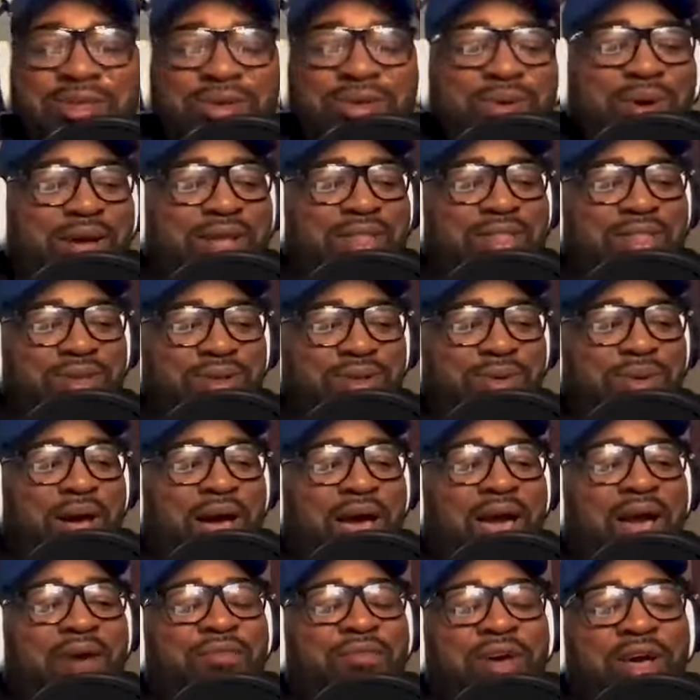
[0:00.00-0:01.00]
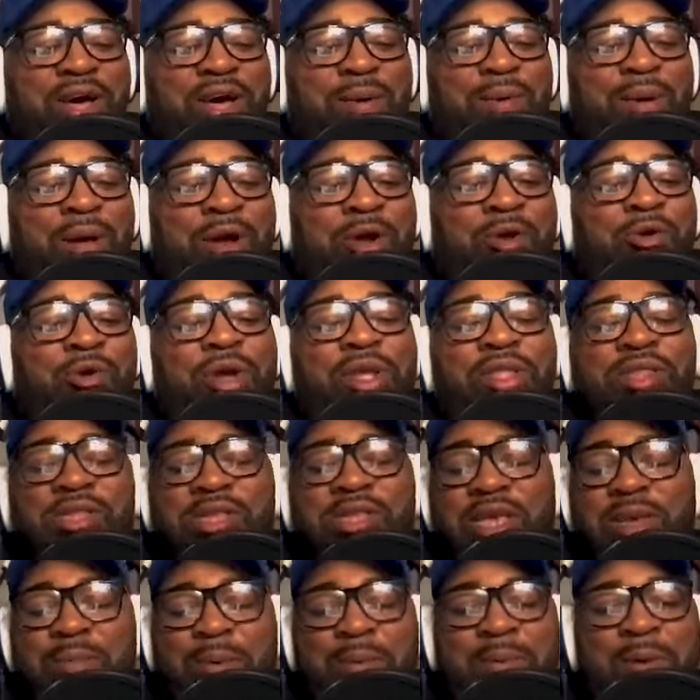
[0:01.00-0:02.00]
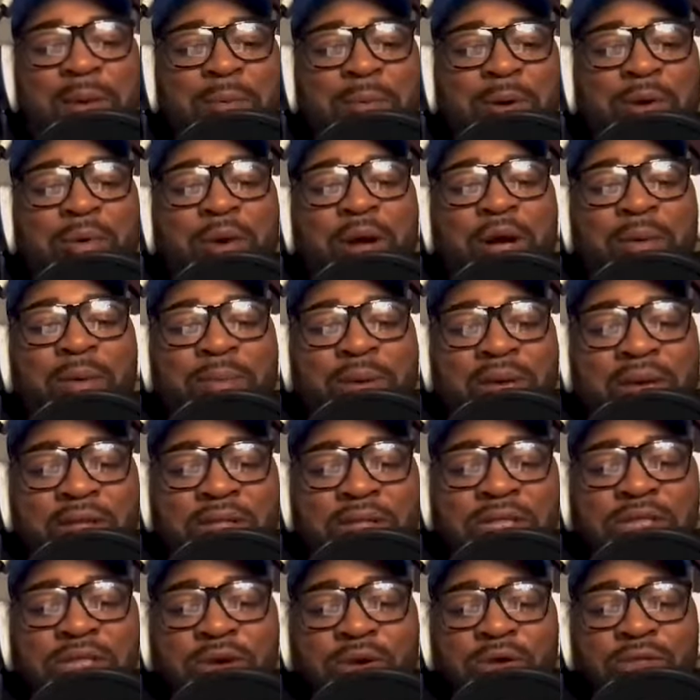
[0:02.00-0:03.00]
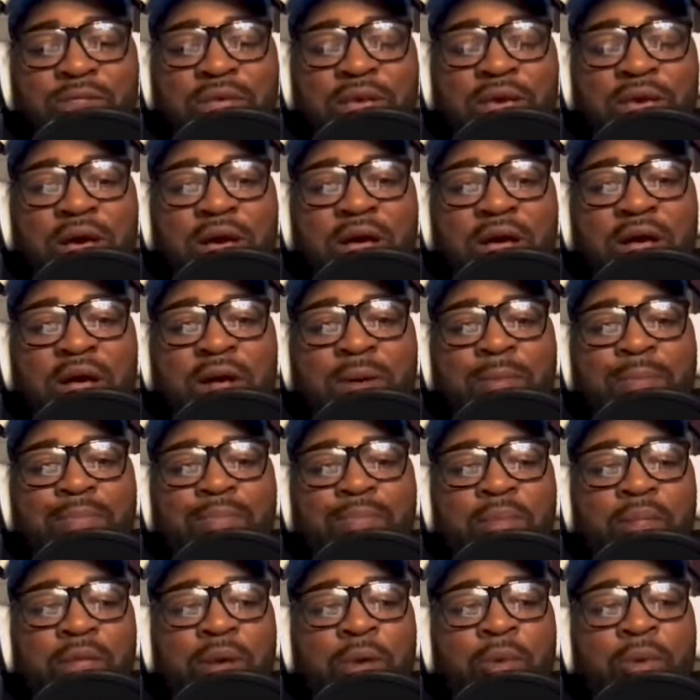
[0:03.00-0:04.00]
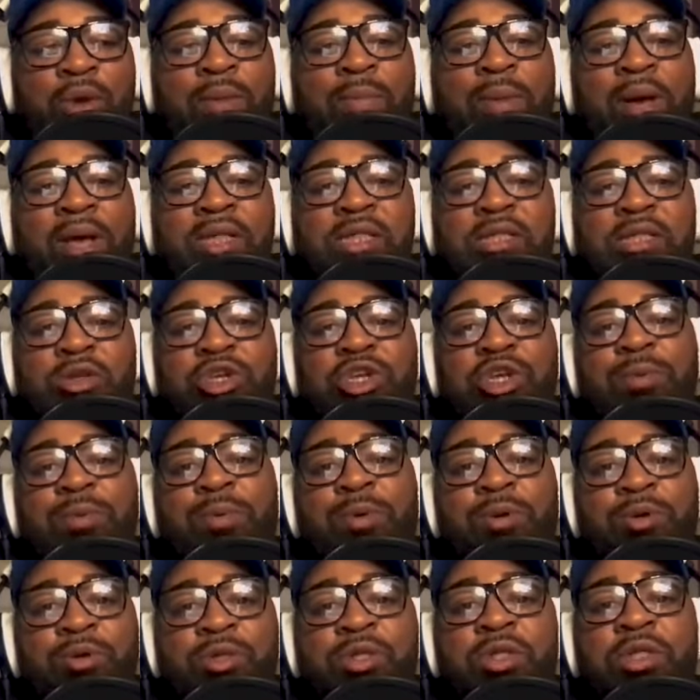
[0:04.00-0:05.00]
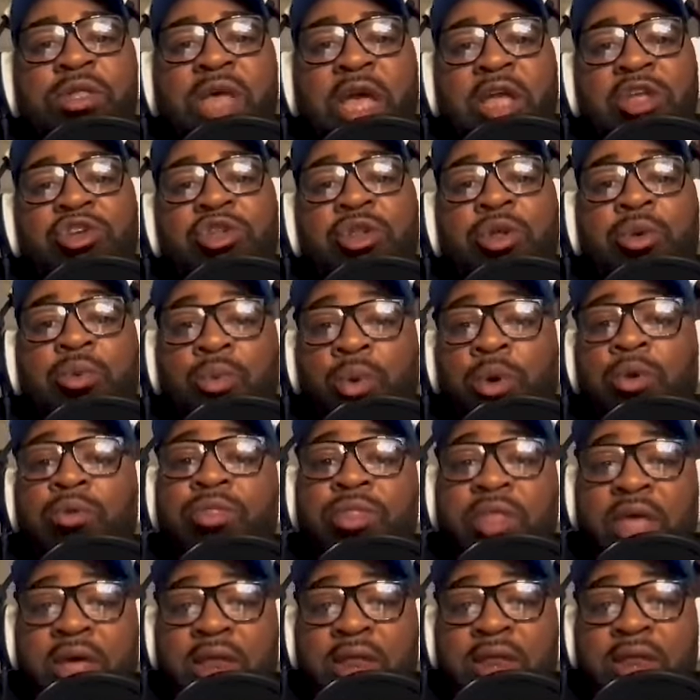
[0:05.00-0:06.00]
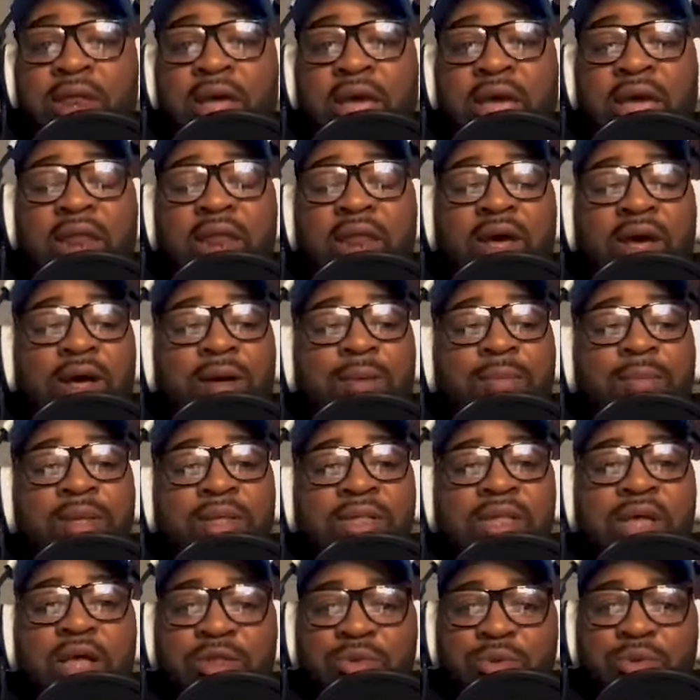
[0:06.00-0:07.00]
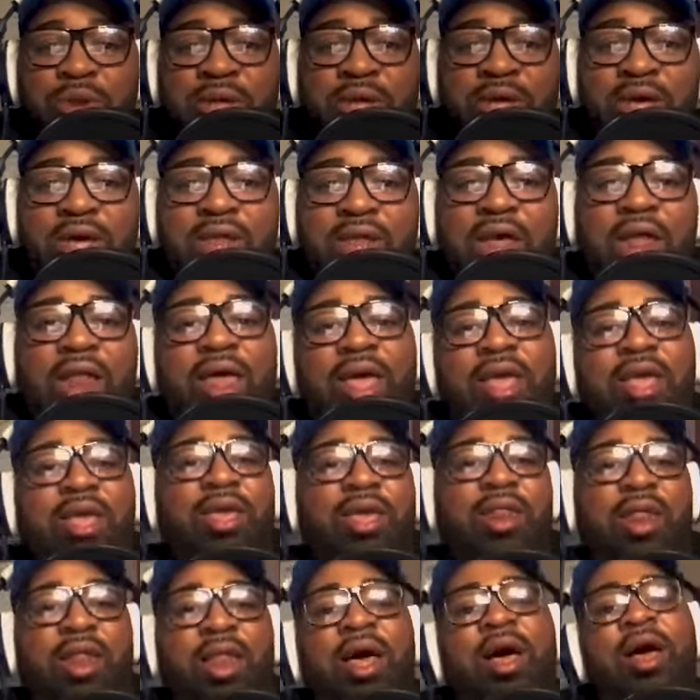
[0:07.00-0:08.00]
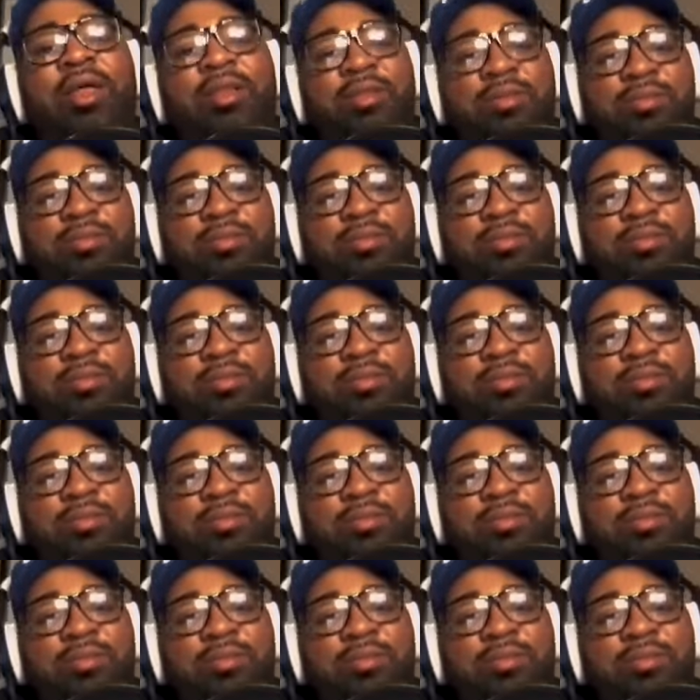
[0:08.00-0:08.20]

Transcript: I have a great team of people around me. And so the one of my associate producers actually wrote that. And it sounds really good. I like it a lot.